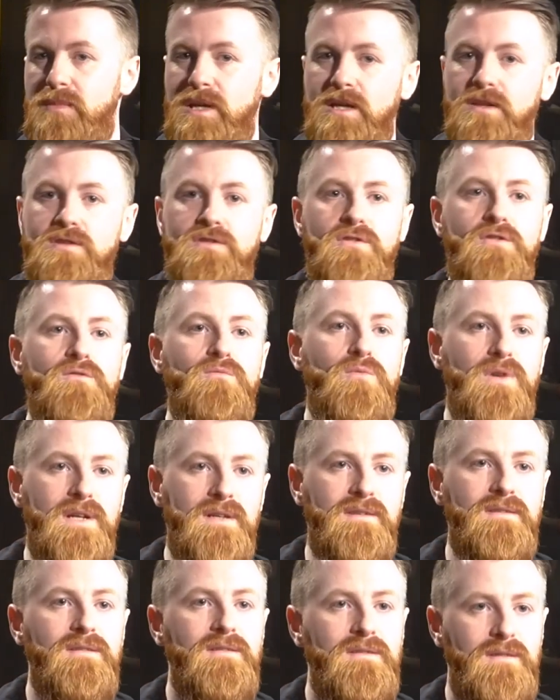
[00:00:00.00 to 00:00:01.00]
made to
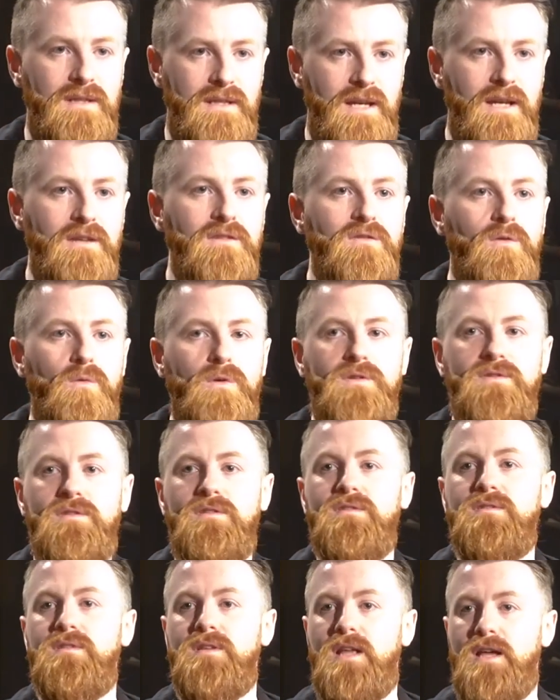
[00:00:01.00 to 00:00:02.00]
race the king's
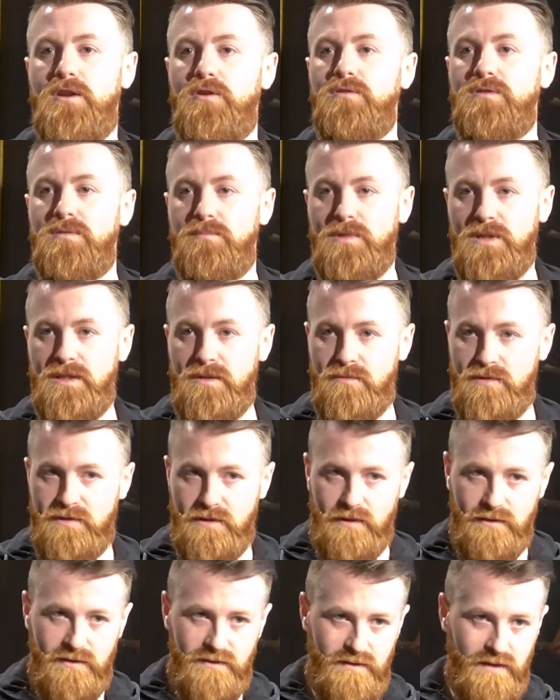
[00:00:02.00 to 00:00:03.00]
horses, and that ultimately
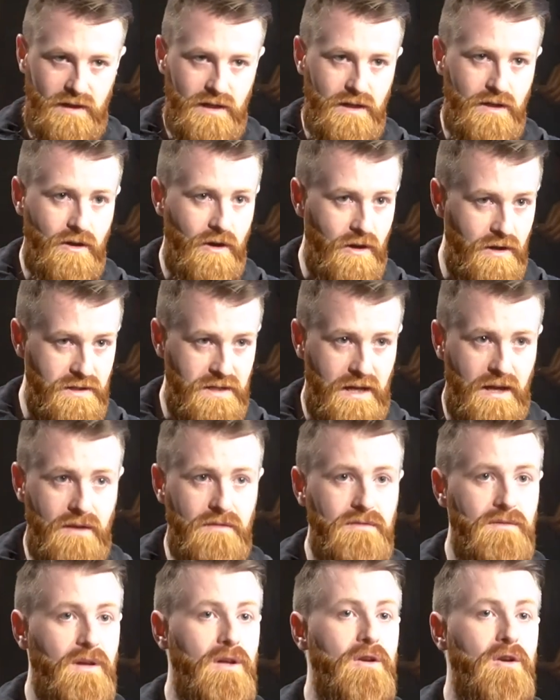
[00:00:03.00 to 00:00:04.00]
results in her
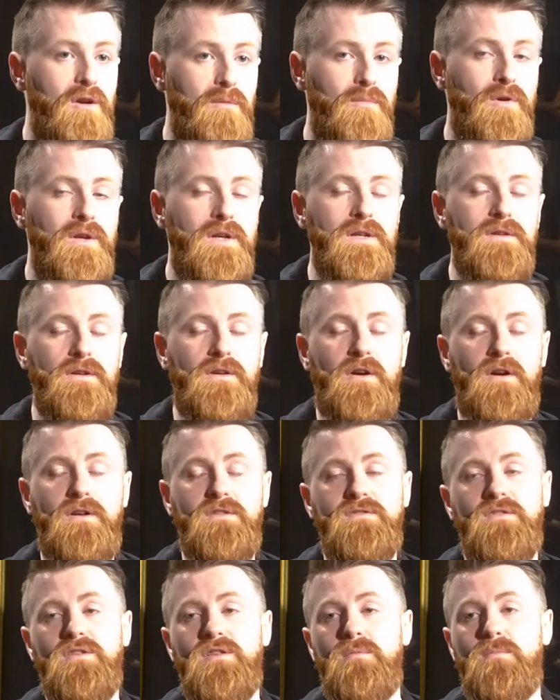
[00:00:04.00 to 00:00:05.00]
death and her putting the
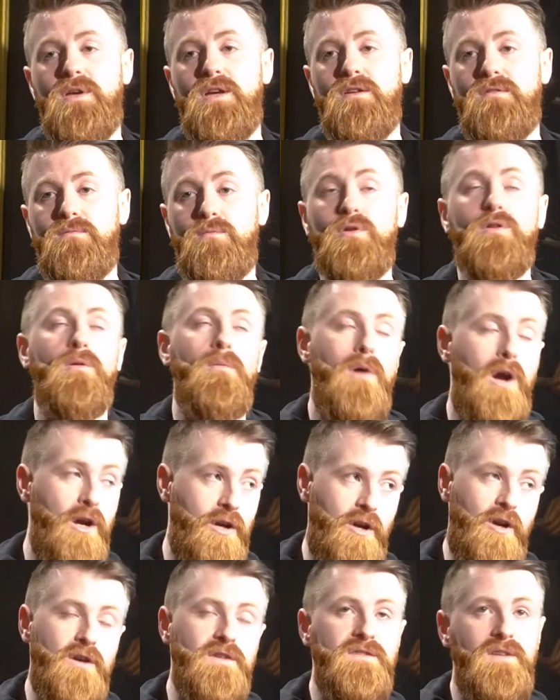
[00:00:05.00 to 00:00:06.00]
curse on the men. Well, a
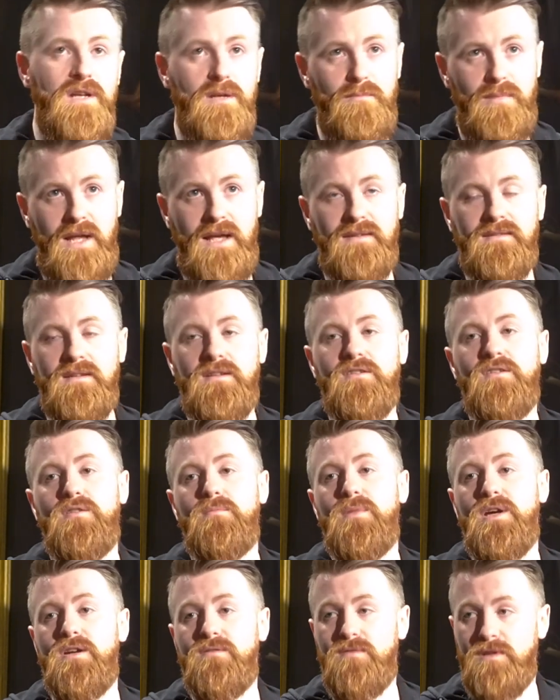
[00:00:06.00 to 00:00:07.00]
curse and a blessing on the
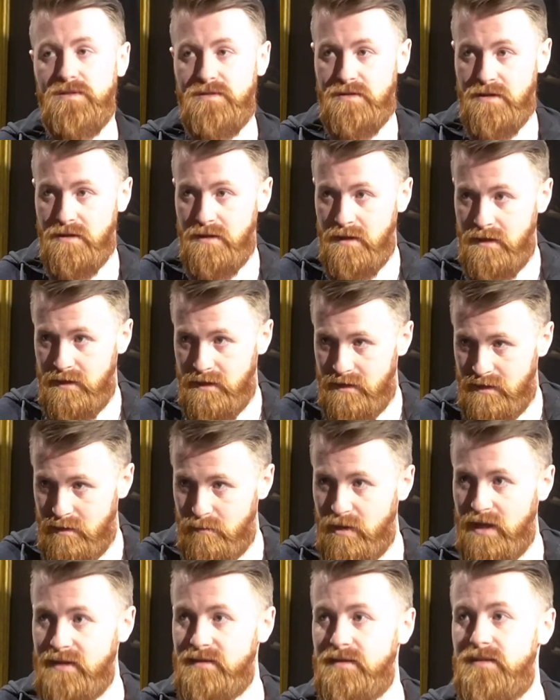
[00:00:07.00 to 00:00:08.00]
men of Ulster. The
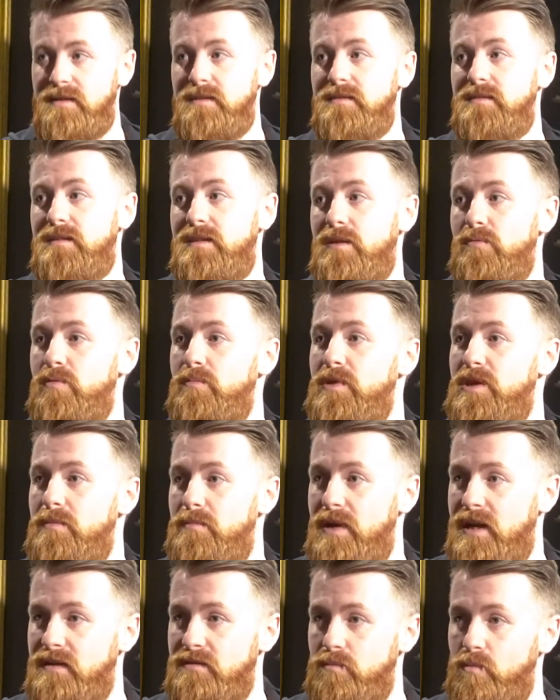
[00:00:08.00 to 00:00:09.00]
blessing is that they will be the
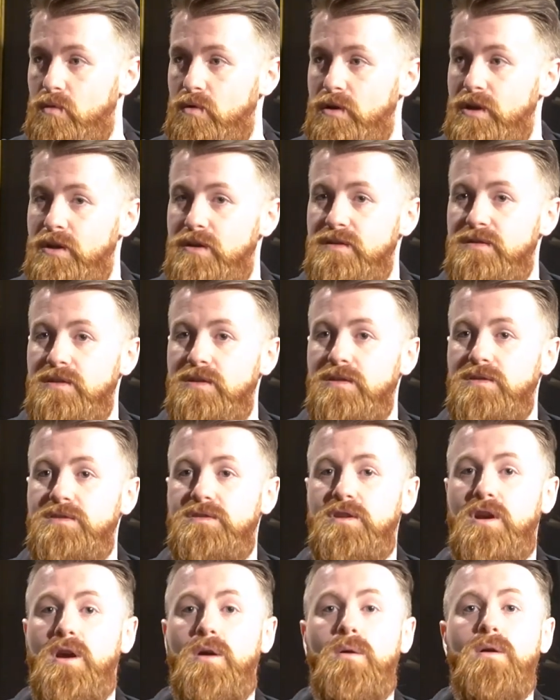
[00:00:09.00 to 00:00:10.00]
best warriors in
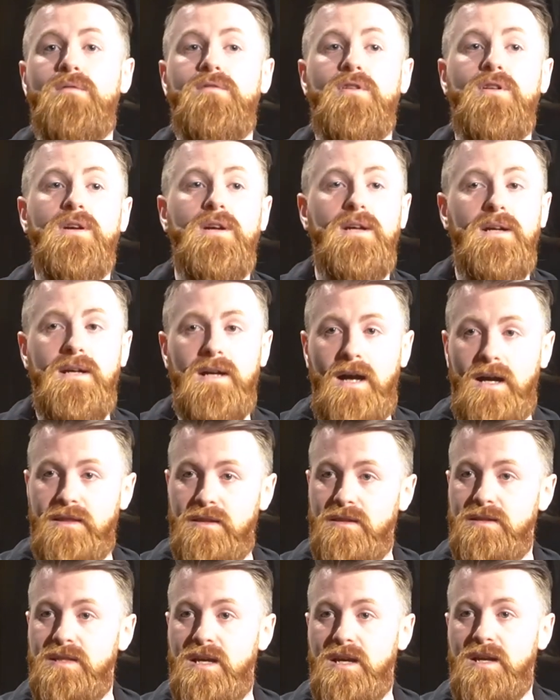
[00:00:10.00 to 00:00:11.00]
Ulster. However, at
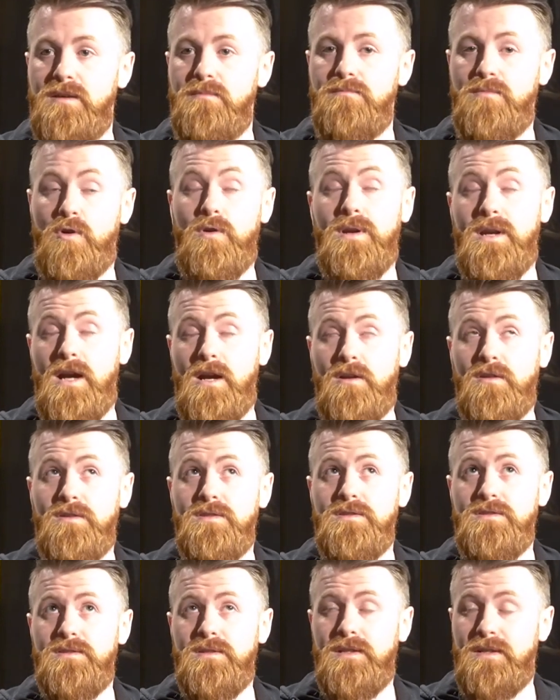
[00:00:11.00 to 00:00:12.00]
the time, or in
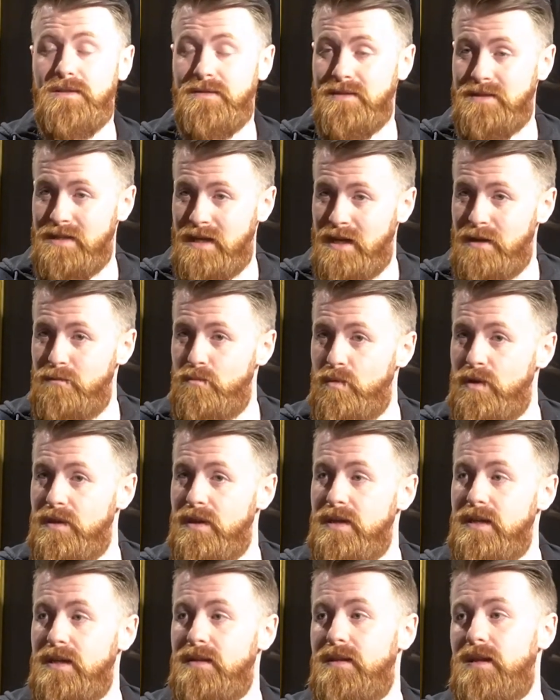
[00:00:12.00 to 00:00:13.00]
Ireland, and at the time when
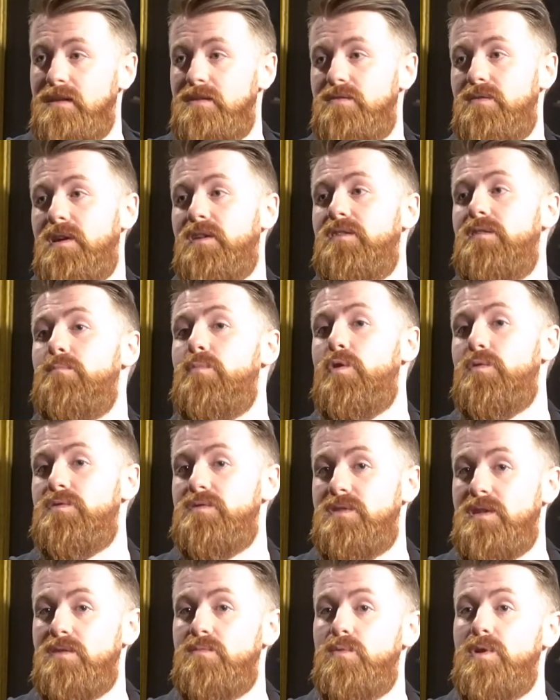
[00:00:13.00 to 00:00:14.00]
they need that strength the
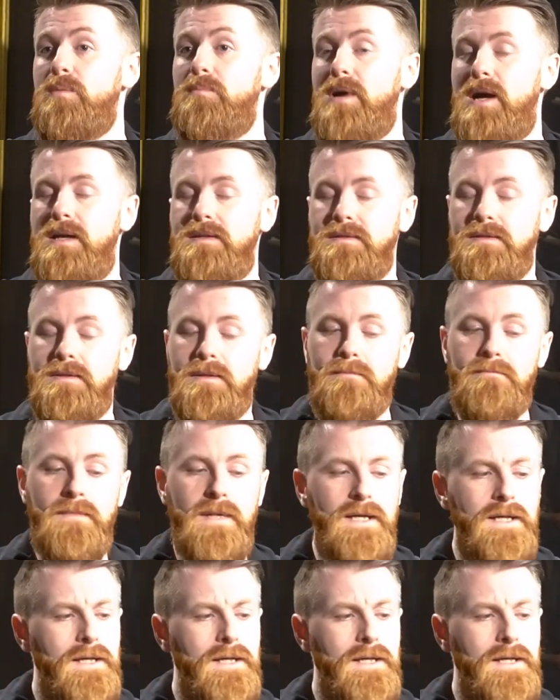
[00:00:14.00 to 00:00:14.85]
most, it would abandon them.